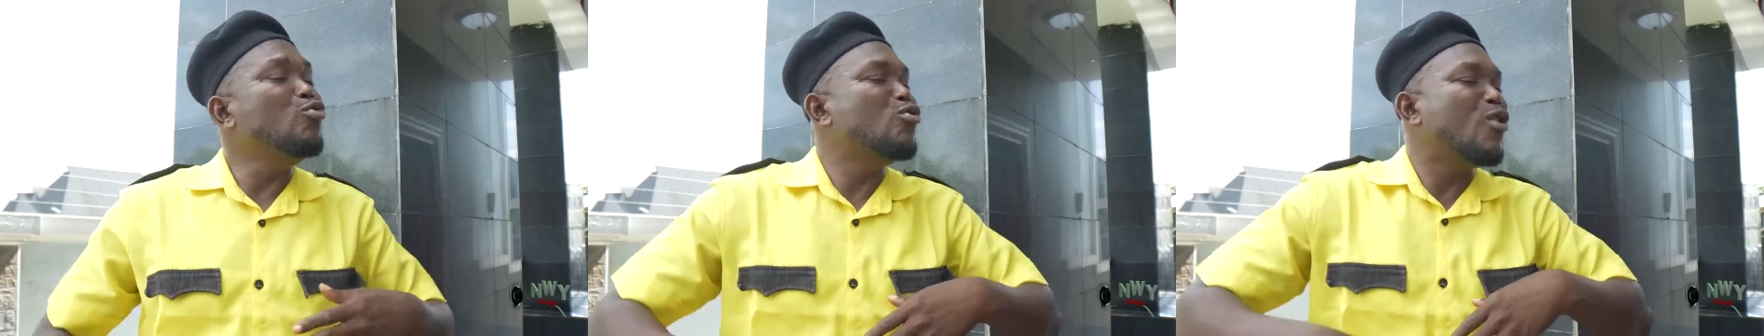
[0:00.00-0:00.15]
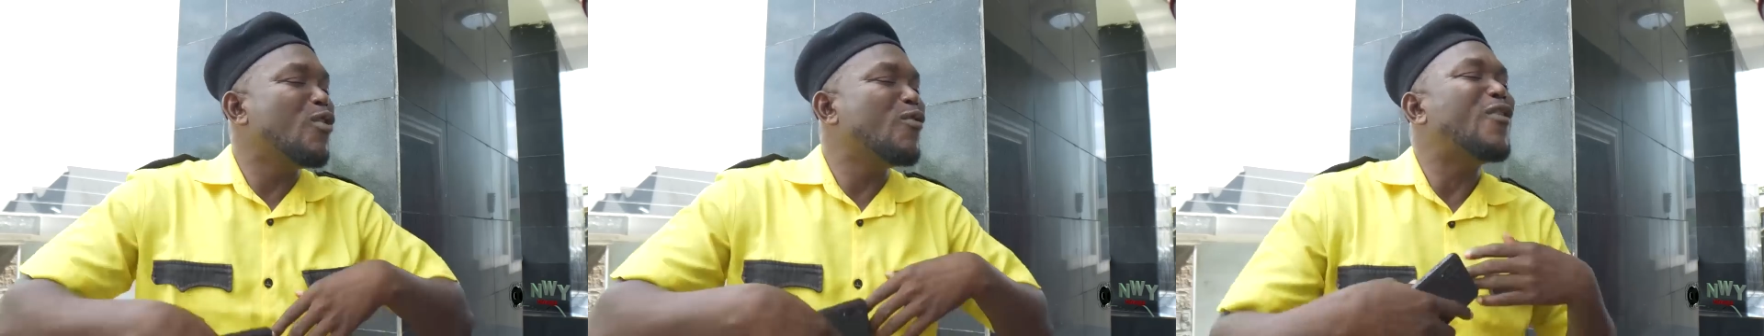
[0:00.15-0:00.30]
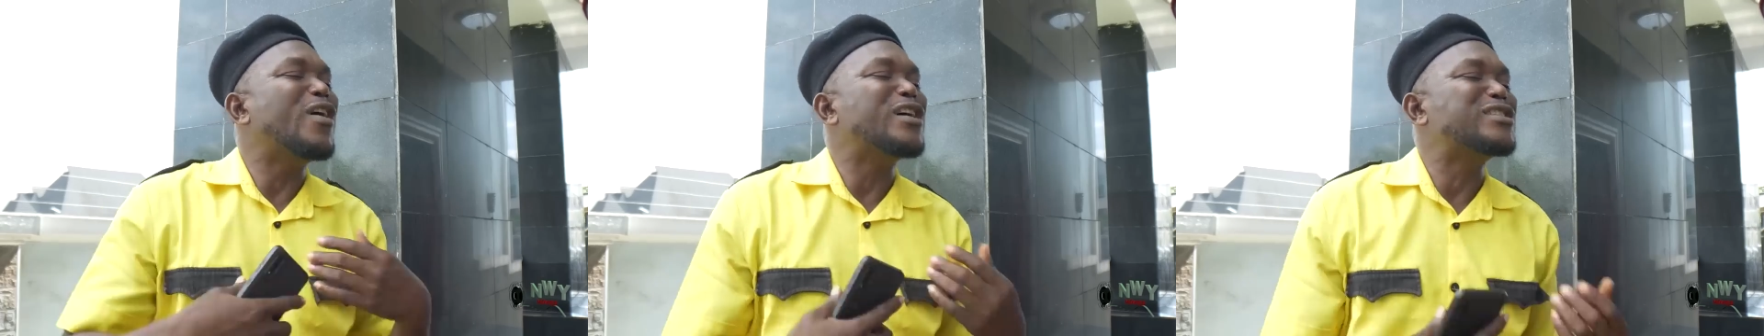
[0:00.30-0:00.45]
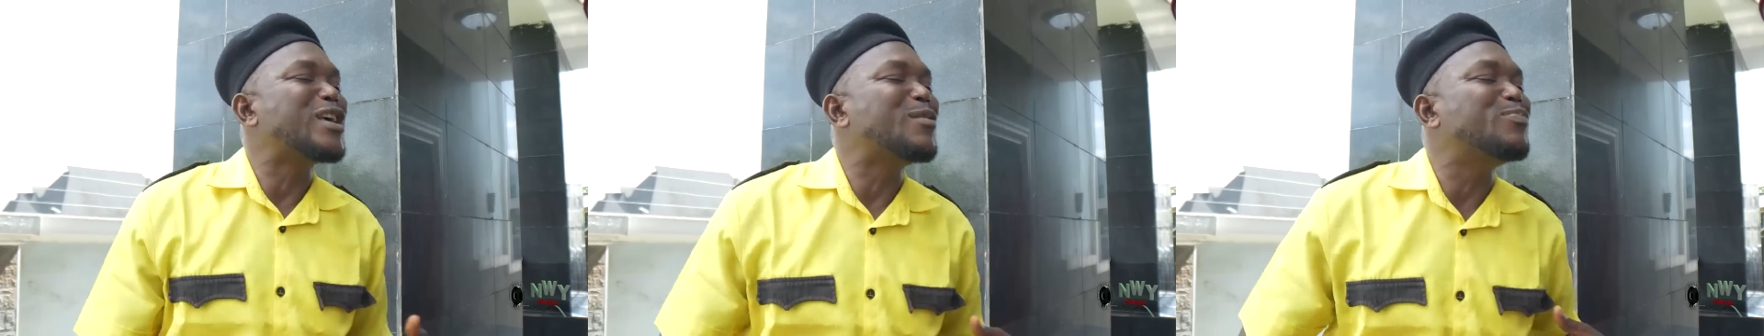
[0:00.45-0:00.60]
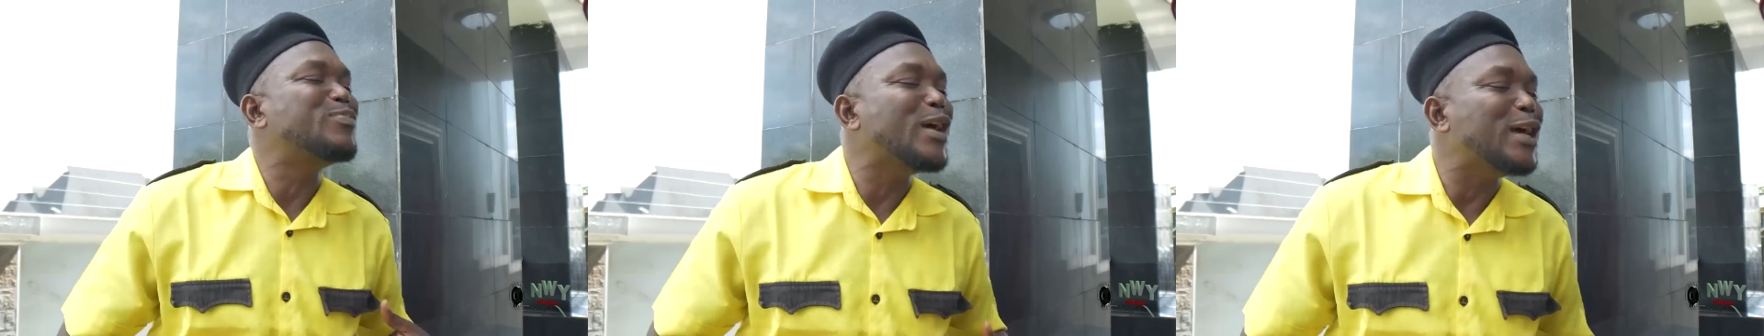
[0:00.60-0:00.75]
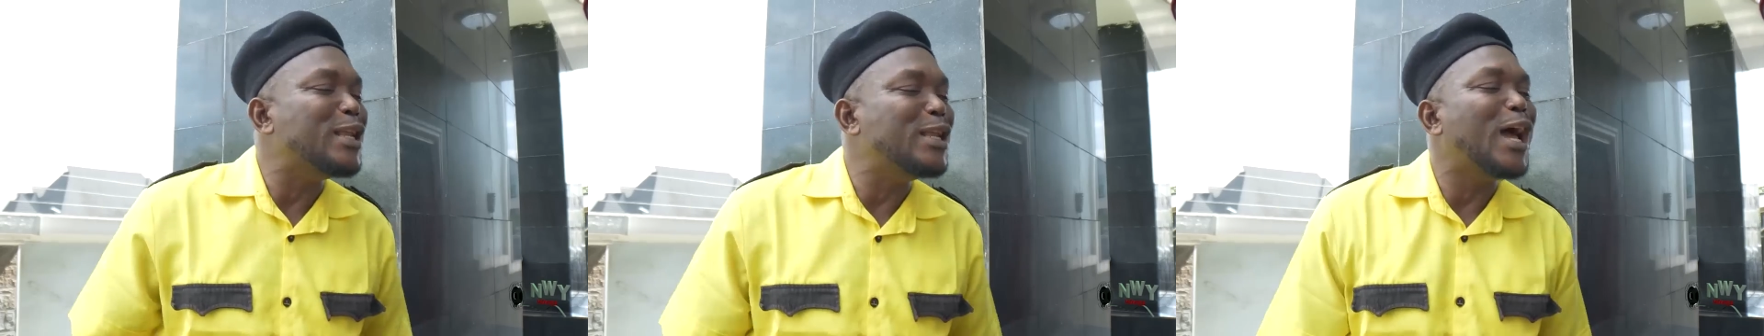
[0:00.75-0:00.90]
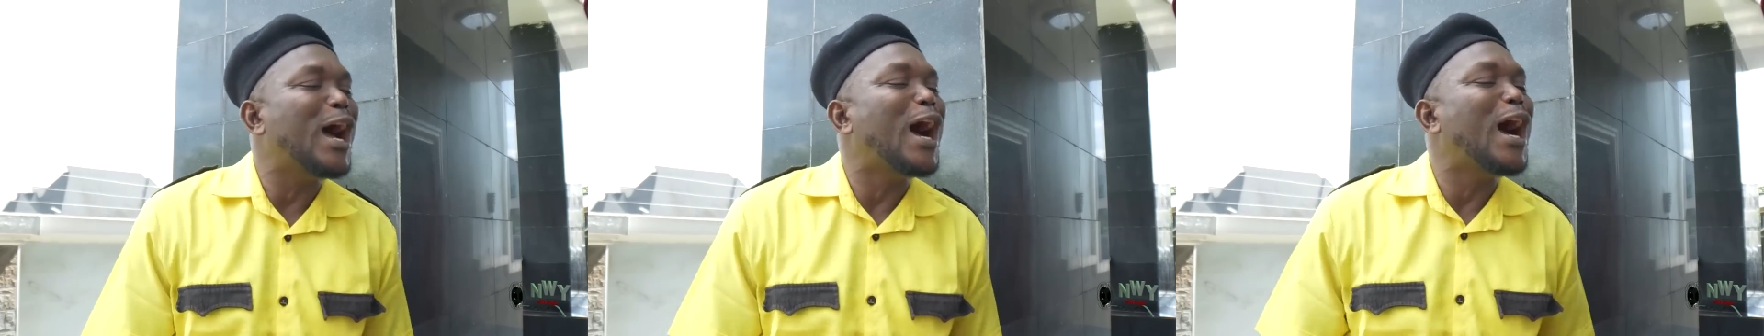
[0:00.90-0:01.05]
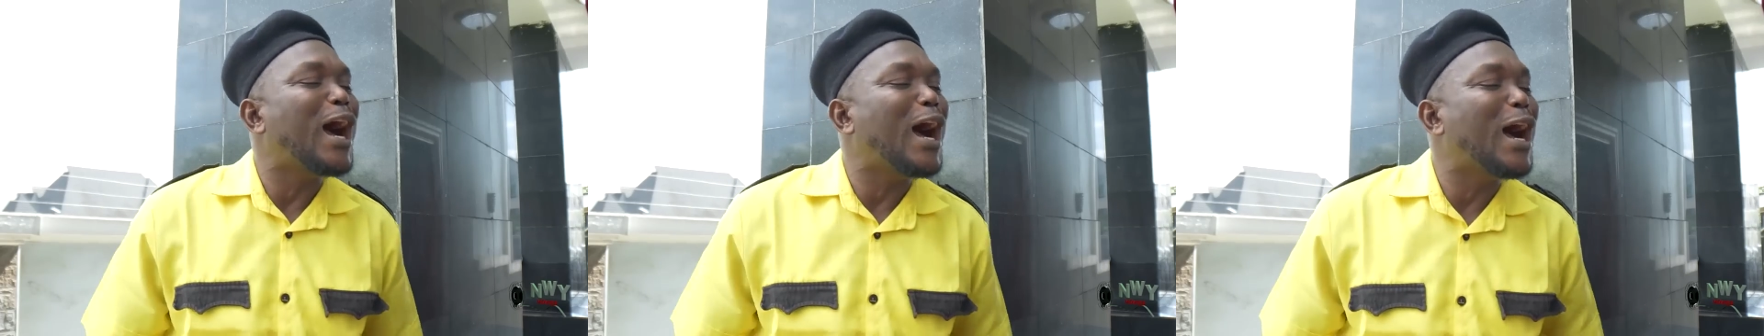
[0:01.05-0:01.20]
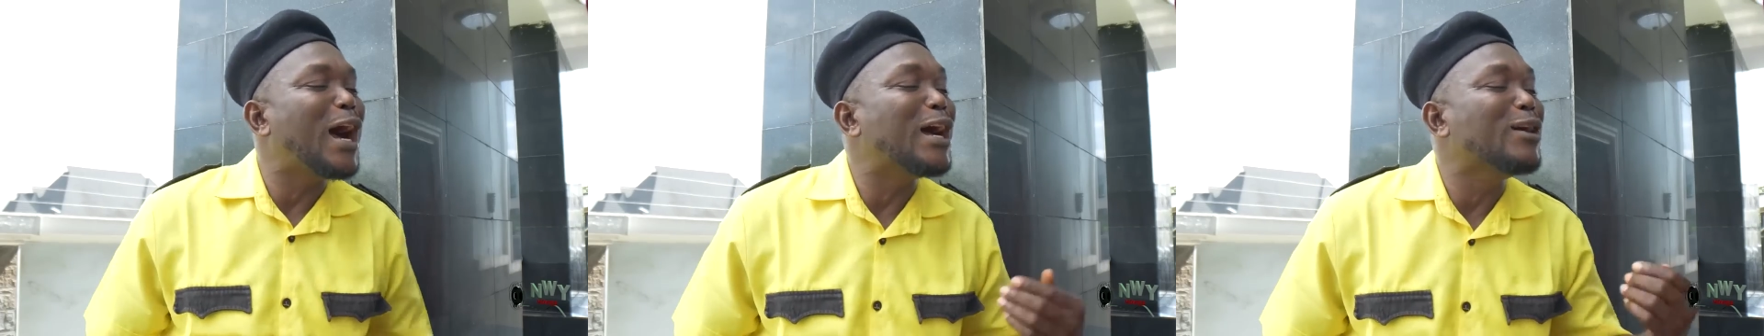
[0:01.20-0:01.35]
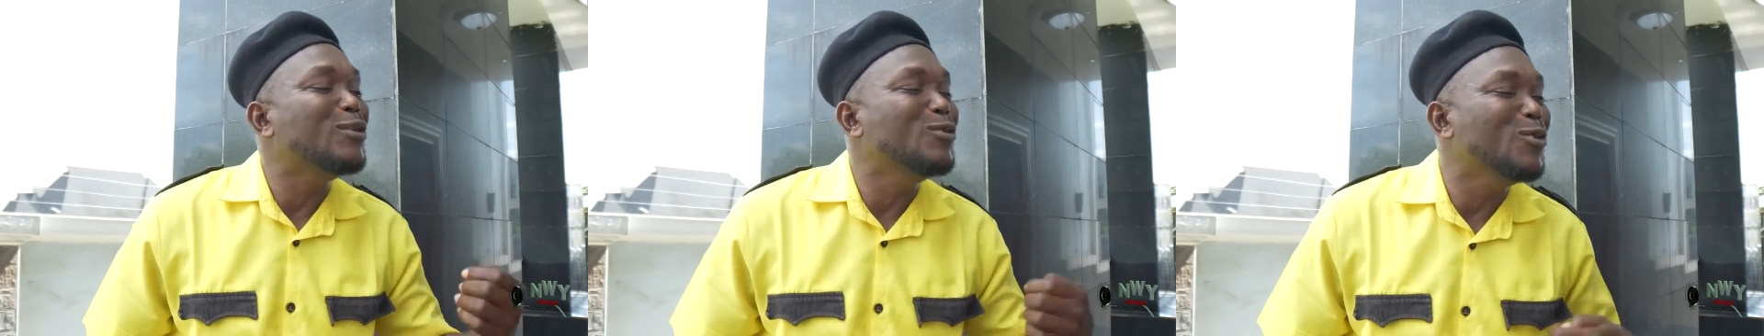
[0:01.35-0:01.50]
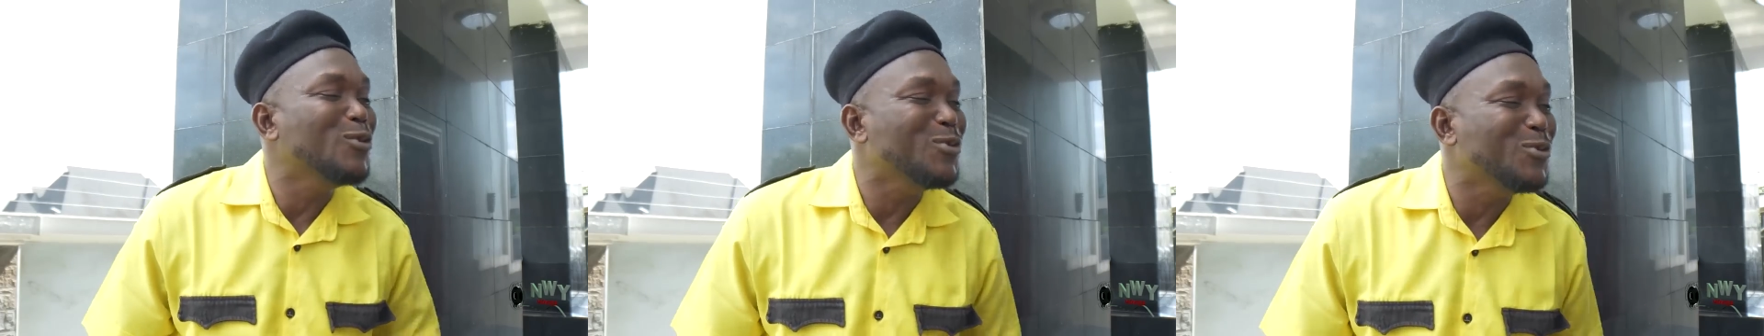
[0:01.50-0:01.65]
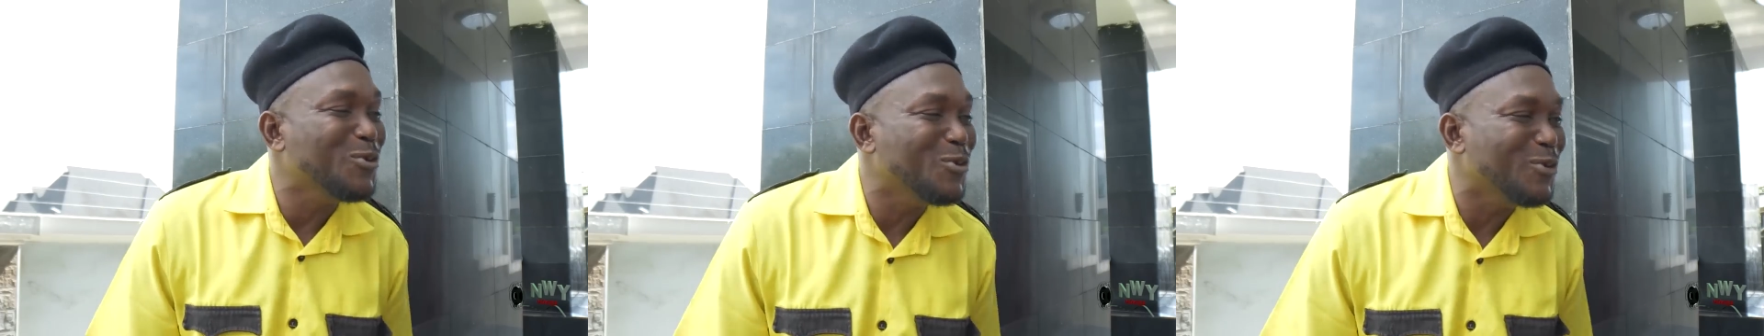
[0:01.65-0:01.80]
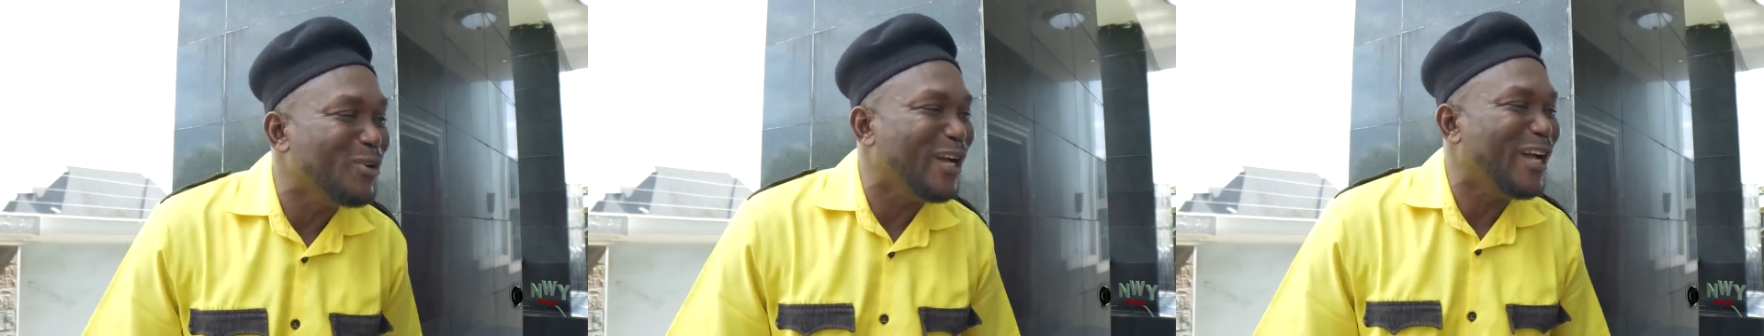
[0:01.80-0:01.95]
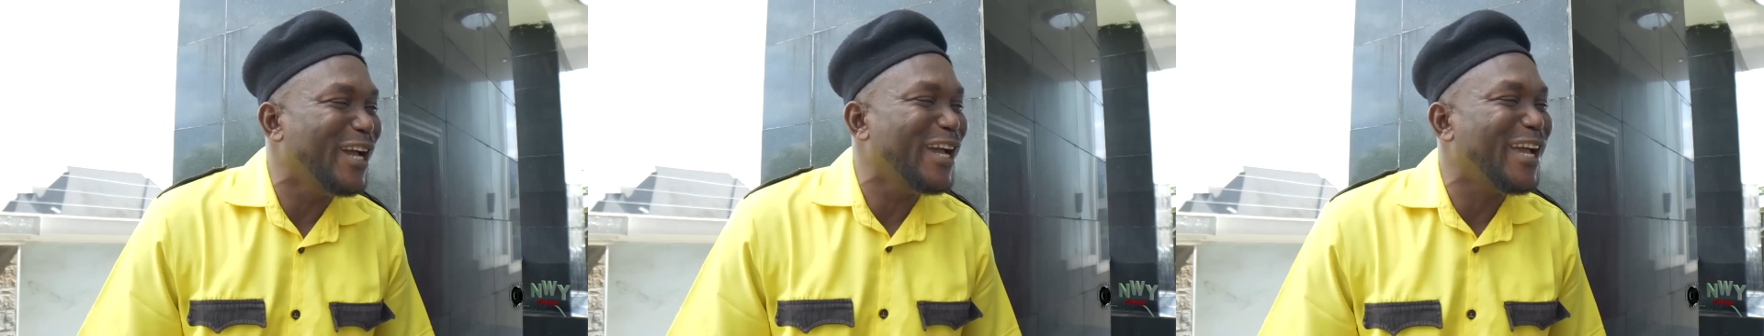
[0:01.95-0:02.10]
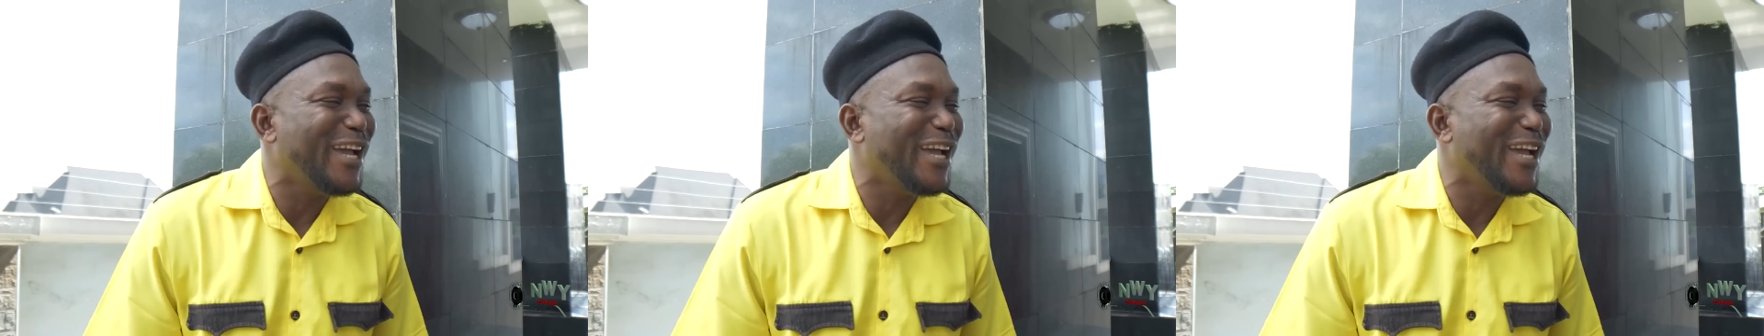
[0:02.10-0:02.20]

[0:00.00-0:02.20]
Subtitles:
you have accepted. I know you.